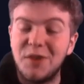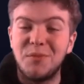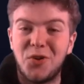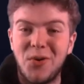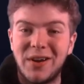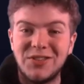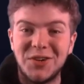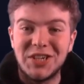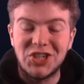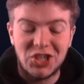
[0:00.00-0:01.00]
going to quickly do
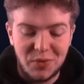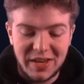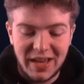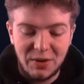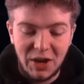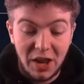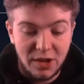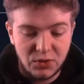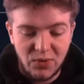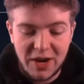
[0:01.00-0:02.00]
it just so we can get the
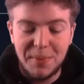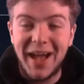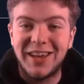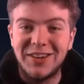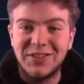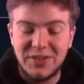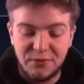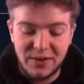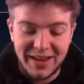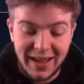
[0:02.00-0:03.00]
last red pack in, see
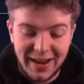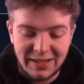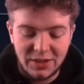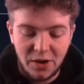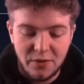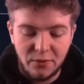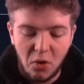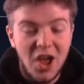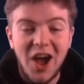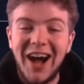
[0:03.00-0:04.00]
if we can get an 80
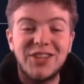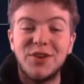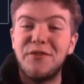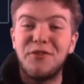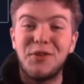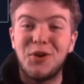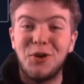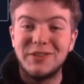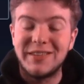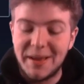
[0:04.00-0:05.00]
overall. I do it for the
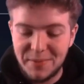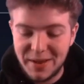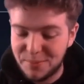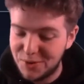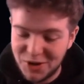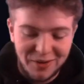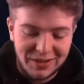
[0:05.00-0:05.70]
content, people. You know I